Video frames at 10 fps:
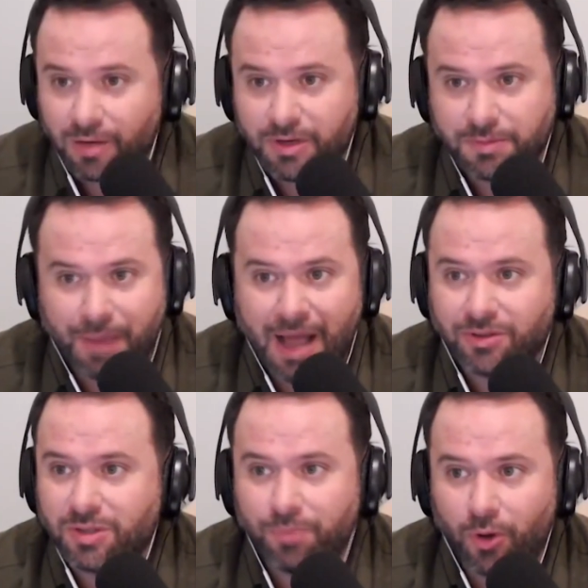Montgomery's
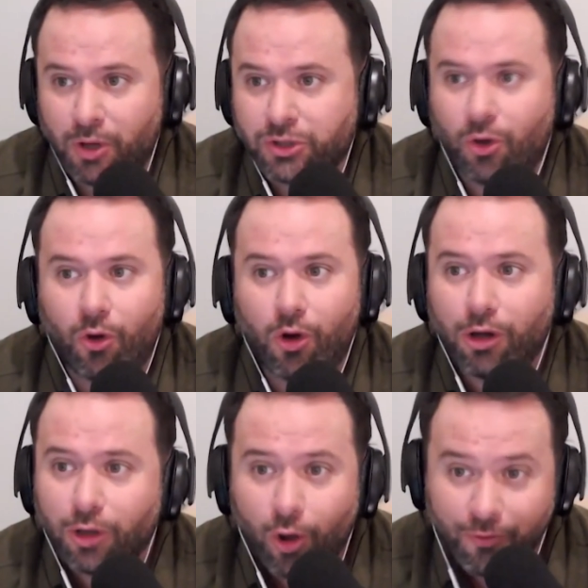bouncing balls
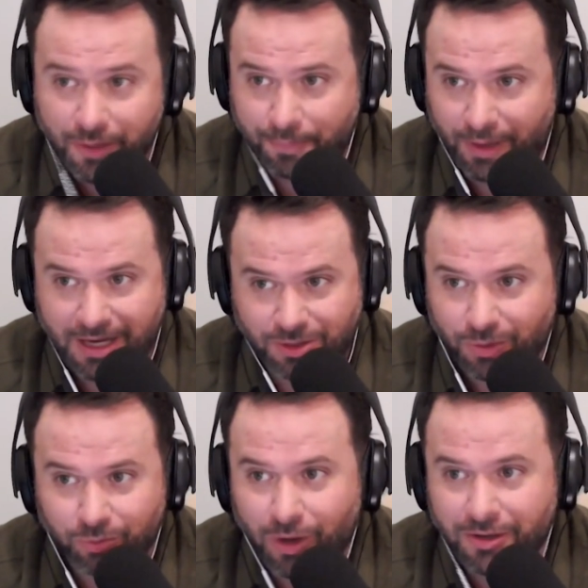all over the
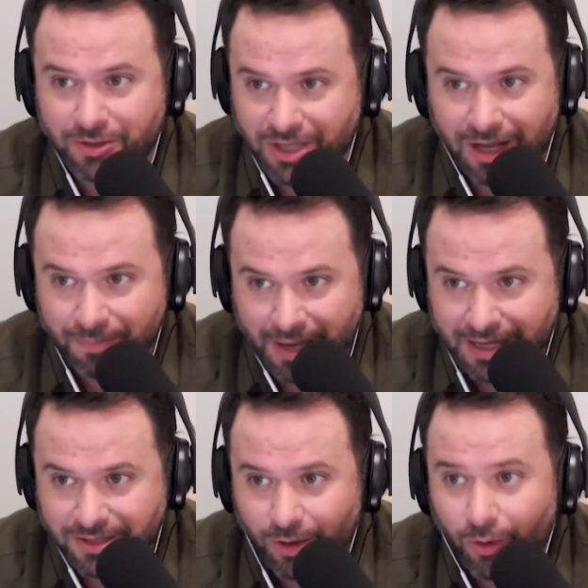place with runners on
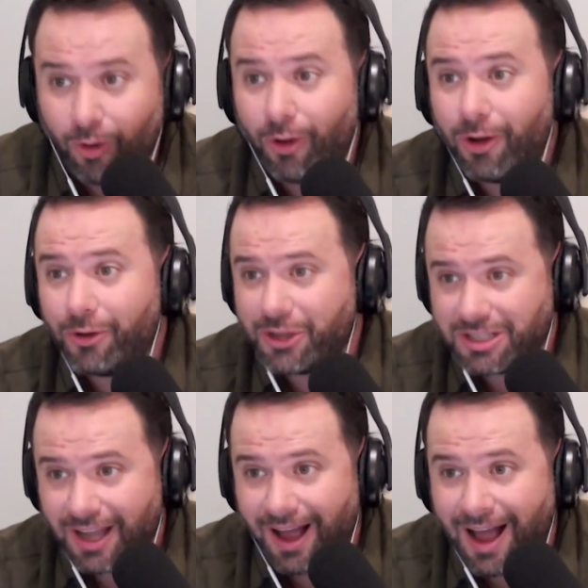base. All
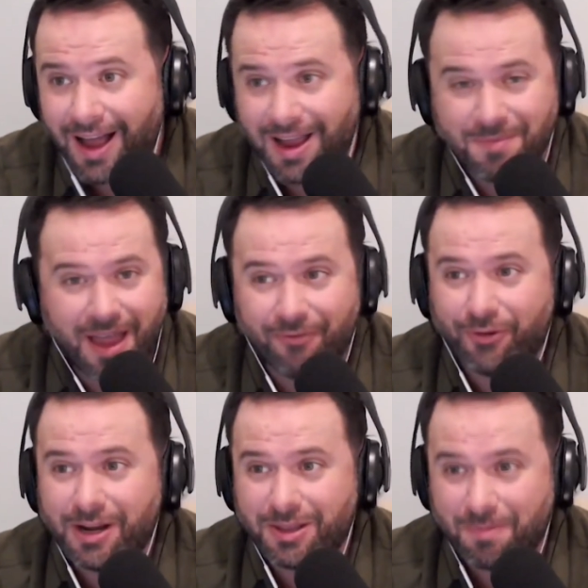the time.
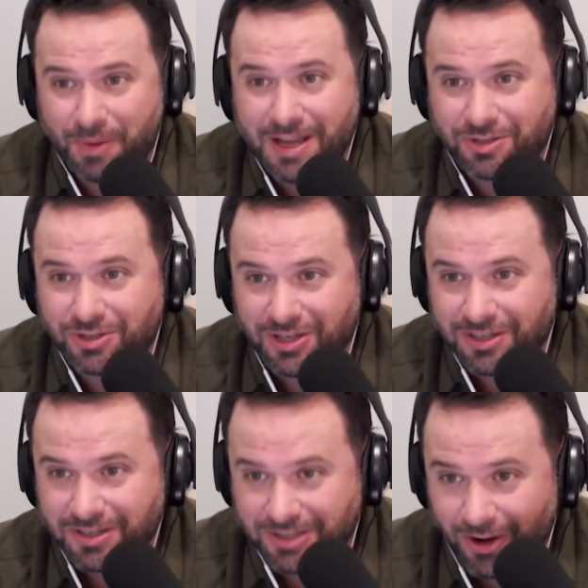Every other pitch is
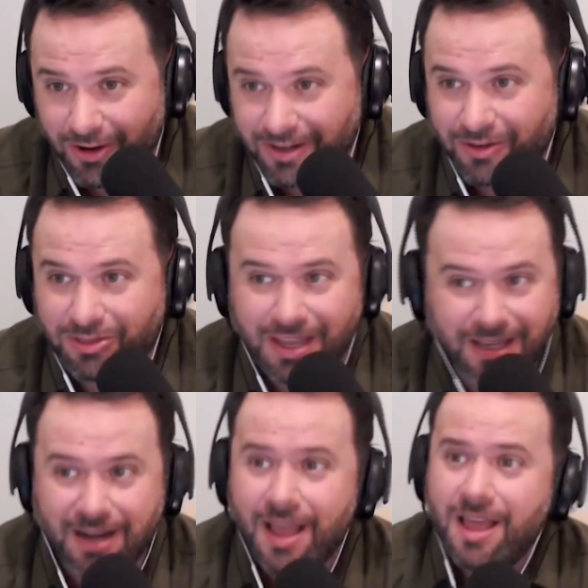in the dirt, and you're
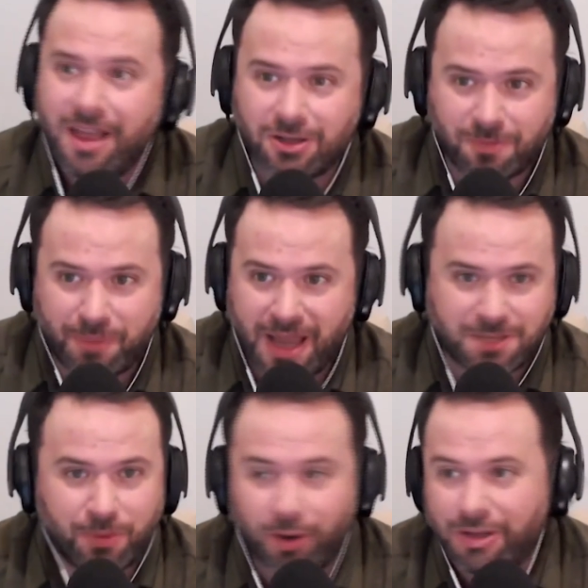thinking, there's a
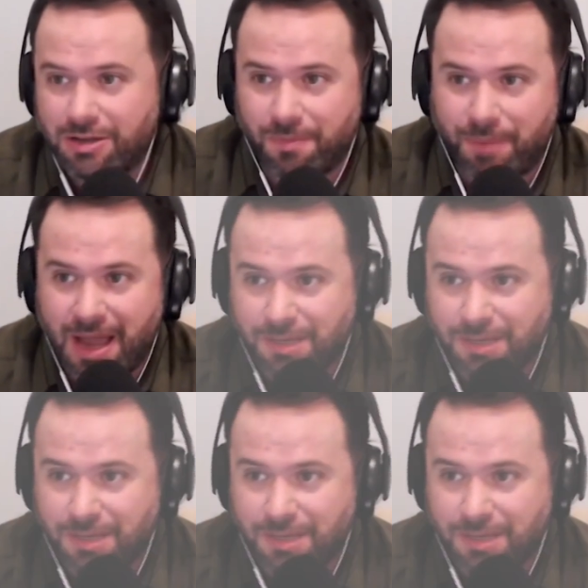pass ball, there's